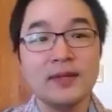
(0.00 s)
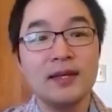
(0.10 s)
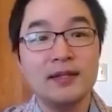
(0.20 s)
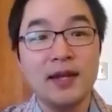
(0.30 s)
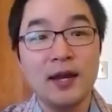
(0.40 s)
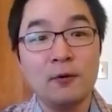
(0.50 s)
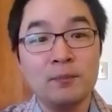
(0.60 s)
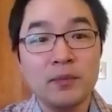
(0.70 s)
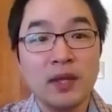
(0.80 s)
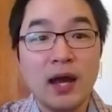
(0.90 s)
Now,
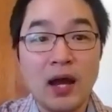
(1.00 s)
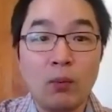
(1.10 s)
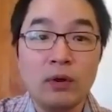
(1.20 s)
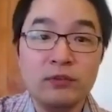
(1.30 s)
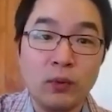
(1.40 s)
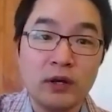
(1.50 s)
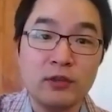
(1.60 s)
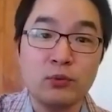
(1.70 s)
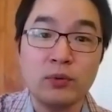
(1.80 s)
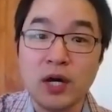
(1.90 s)
I want to walk you
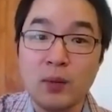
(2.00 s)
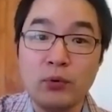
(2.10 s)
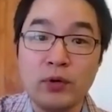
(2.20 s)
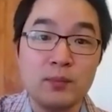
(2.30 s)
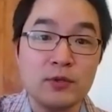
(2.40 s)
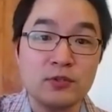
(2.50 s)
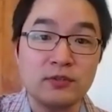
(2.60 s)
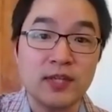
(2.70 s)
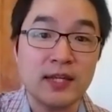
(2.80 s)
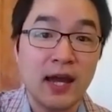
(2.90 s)
through a couple images
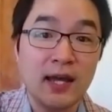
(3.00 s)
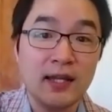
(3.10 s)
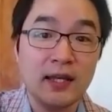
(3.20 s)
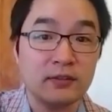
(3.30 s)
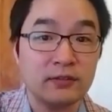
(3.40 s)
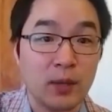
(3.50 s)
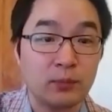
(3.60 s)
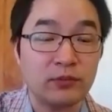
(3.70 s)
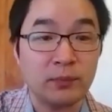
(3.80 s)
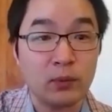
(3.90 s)
that highlight the steps
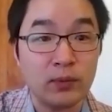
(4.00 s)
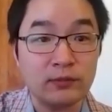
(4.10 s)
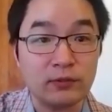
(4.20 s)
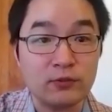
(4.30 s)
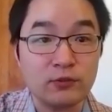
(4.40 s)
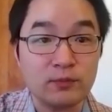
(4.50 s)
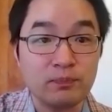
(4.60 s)
of my research.